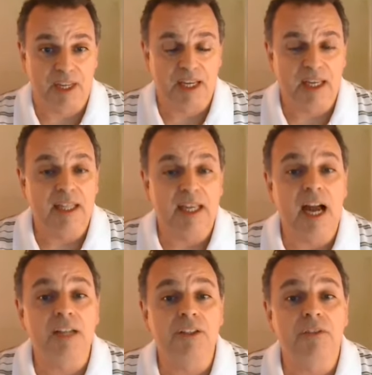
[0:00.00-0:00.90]
The
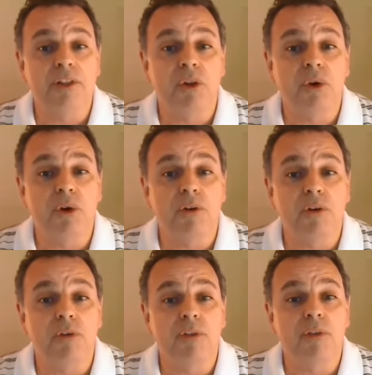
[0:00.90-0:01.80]
eyes of the Lord are
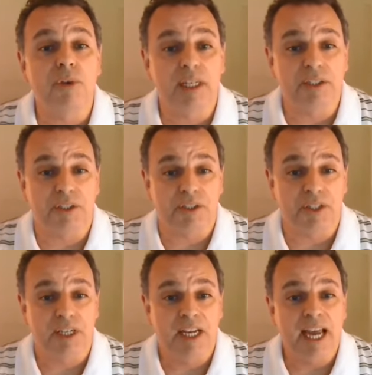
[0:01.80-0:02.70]
over the righteous,
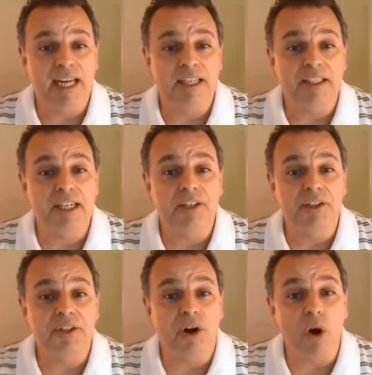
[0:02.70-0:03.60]
and His
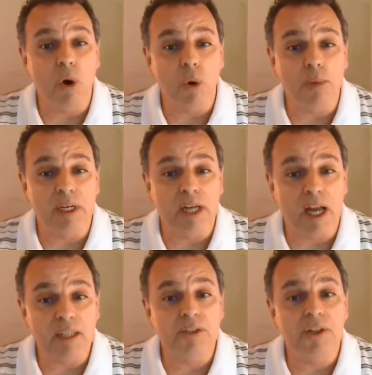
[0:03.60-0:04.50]
ears are open
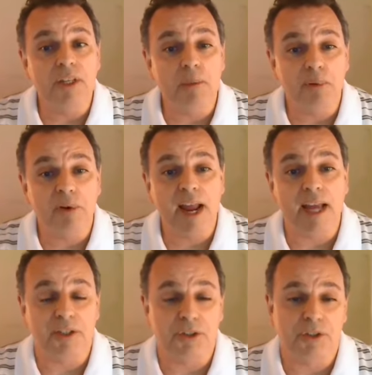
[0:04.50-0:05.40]
unto their
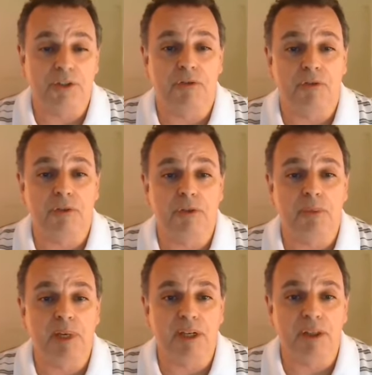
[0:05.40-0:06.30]
prayers. 1
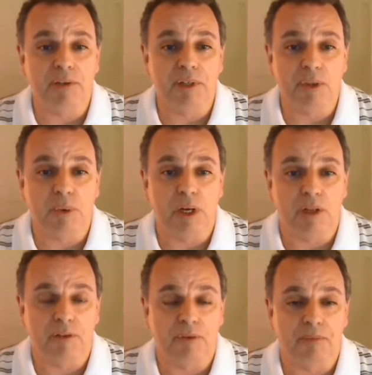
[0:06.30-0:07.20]
Peter 3:12.
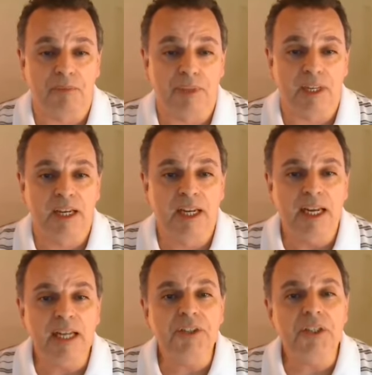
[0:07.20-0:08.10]

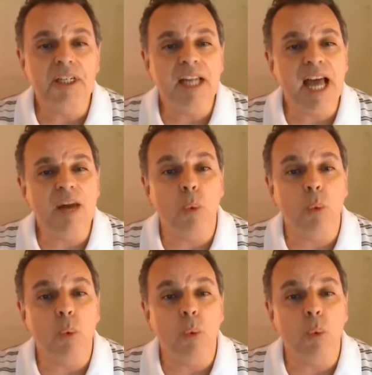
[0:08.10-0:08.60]
Isn't that